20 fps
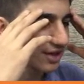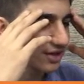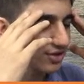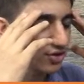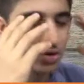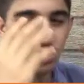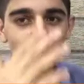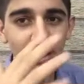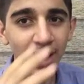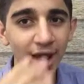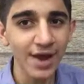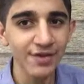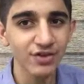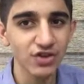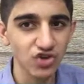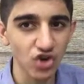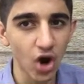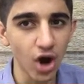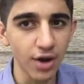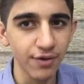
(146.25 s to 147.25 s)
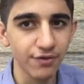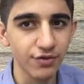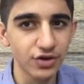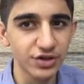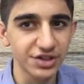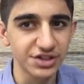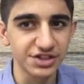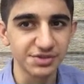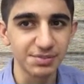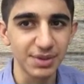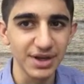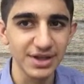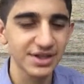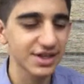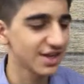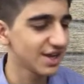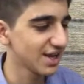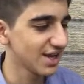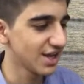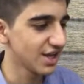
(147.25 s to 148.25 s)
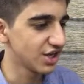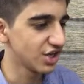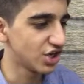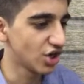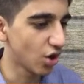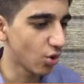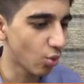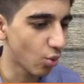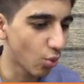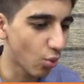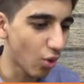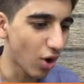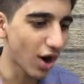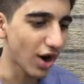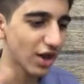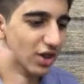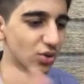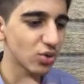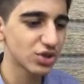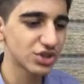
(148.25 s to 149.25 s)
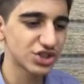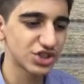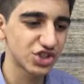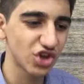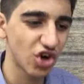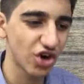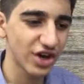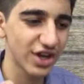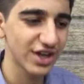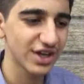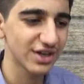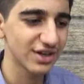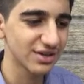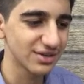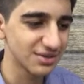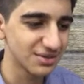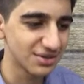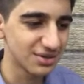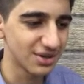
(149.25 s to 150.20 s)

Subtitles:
You don't have the time for this, but, while you are starting